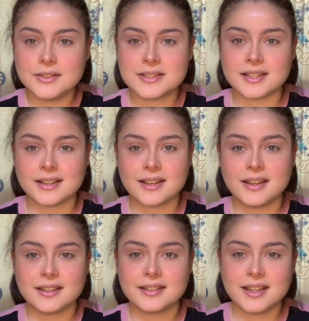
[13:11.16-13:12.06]
you see
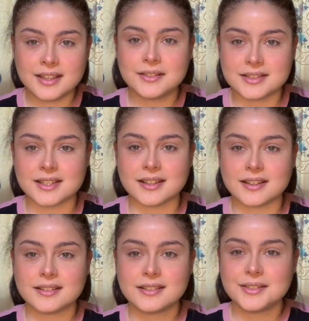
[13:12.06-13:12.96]
that? Yeah, you can see
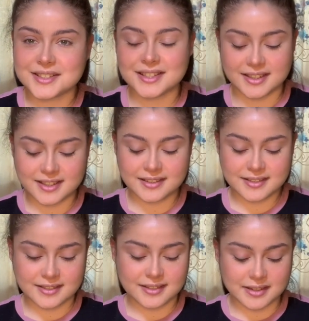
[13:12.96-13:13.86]
that. You can see that.
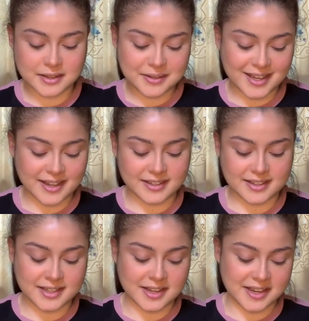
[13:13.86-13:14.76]
I'm gonna add a
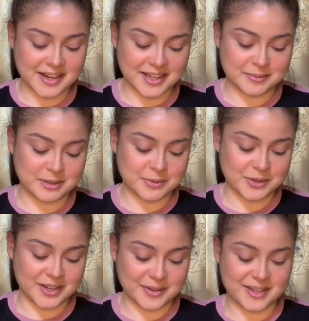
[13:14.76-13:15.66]
tiny bit
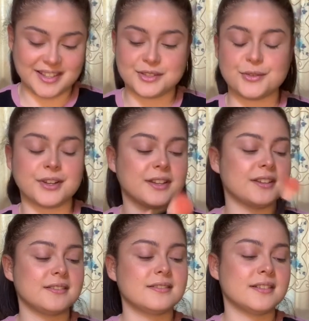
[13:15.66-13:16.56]
more anyway, because fuck
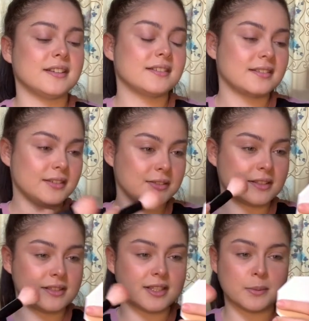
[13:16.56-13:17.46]
it. Like, who's
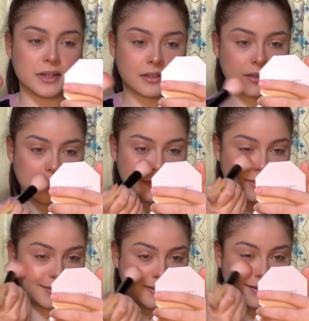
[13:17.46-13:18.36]
gonna tell me to stop?
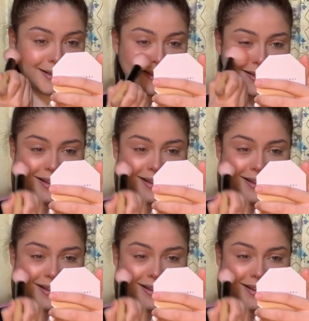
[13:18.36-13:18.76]
I'm